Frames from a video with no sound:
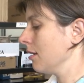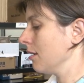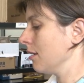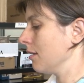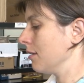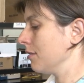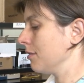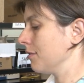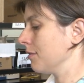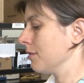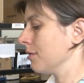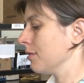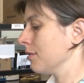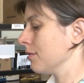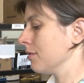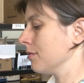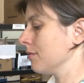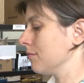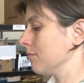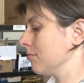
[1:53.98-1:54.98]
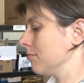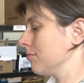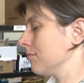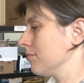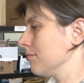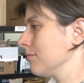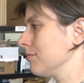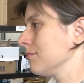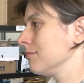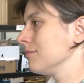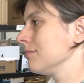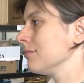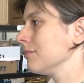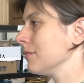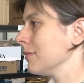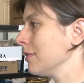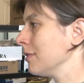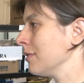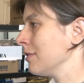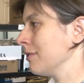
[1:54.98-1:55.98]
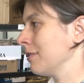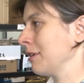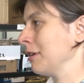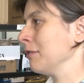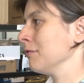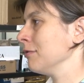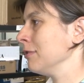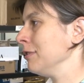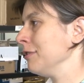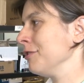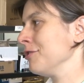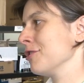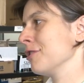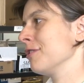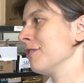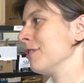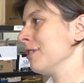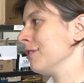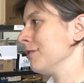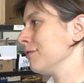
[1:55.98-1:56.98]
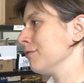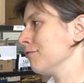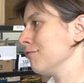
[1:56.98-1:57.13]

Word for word: And so the skin will regenerate